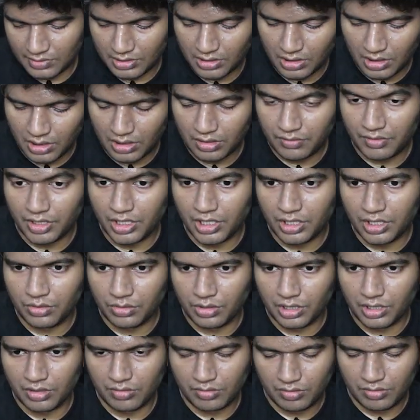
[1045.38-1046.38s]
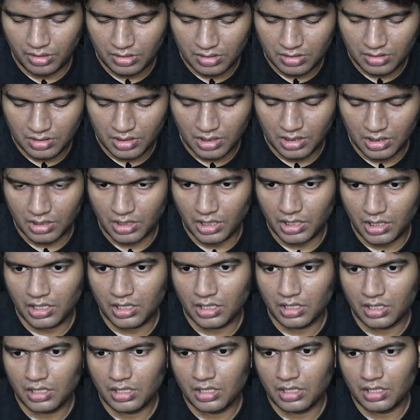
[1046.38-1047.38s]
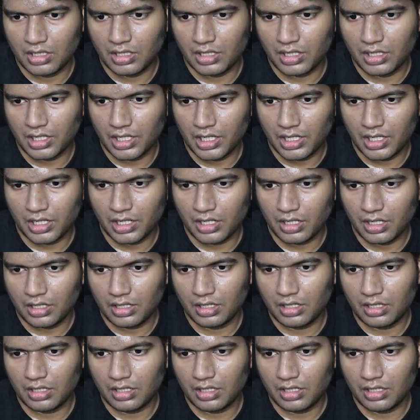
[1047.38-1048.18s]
and we need to give this thing, right? Data